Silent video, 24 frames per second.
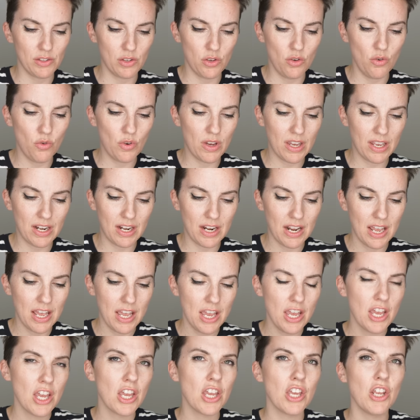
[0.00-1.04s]
So you can,
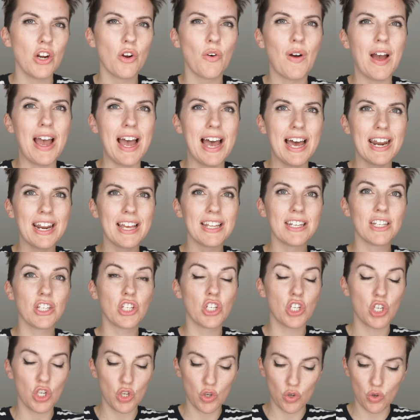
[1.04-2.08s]
you know, add it
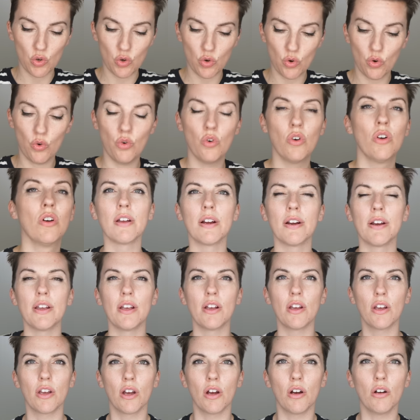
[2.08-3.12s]
to, there
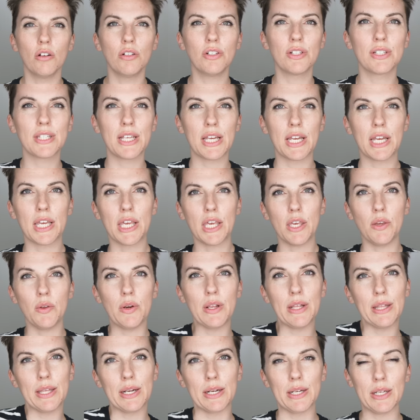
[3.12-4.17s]
you go, just like a
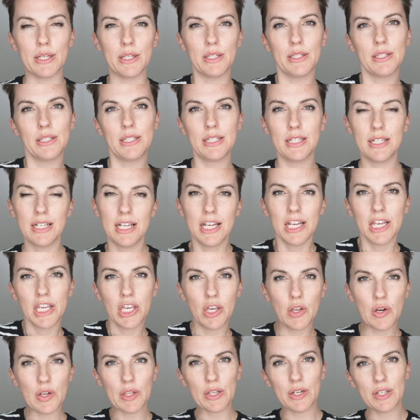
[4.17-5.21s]
cutie little
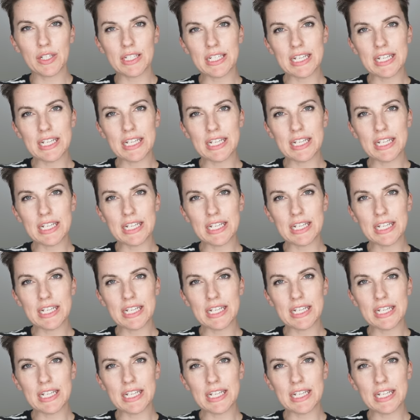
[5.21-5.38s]
cutie little